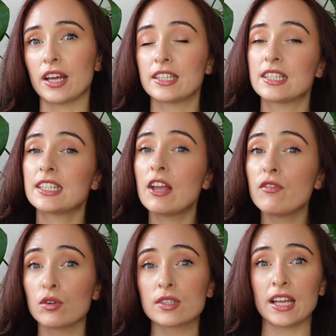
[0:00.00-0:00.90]
That's the same
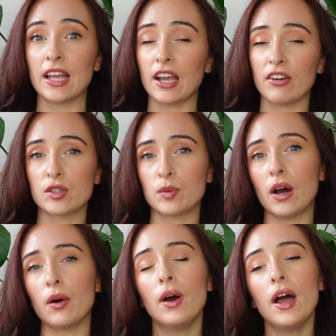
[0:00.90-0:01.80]
for your skincare as
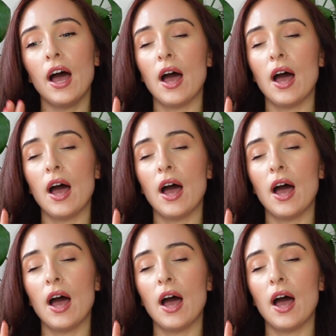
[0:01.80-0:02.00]
well.